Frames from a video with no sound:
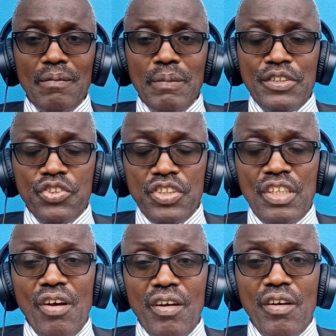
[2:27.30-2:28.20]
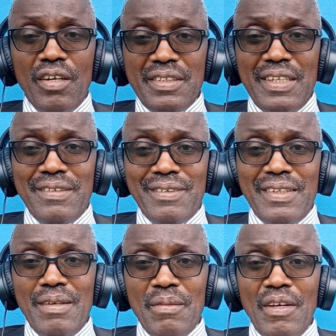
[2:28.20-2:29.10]
But she concocted a
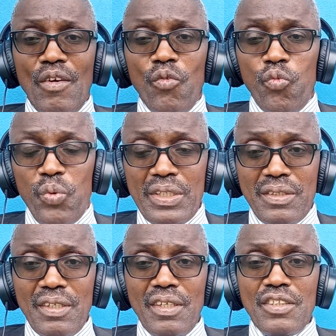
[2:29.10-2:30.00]
scheme with